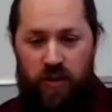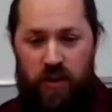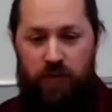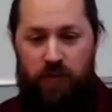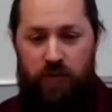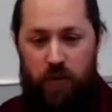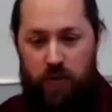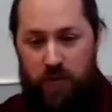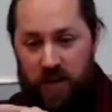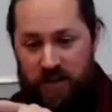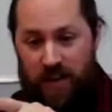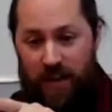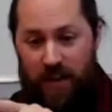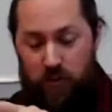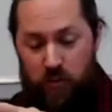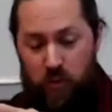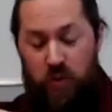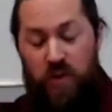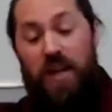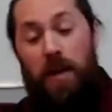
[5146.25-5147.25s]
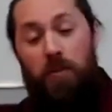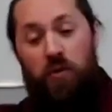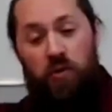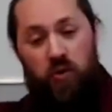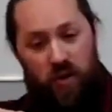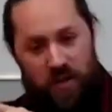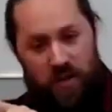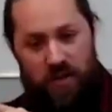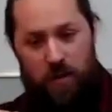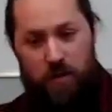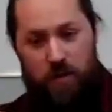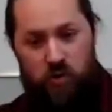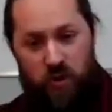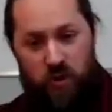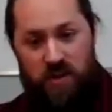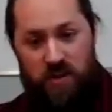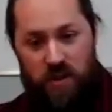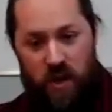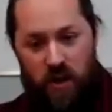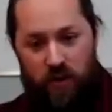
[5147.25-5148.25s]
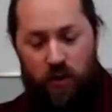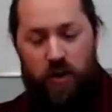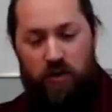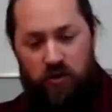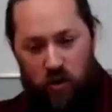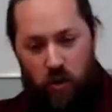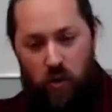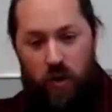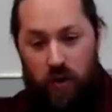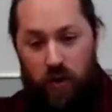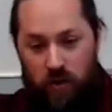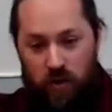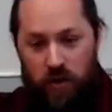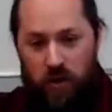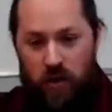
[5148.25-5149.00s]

and then from this attribute he demonstrate, demonstrates another, and so on.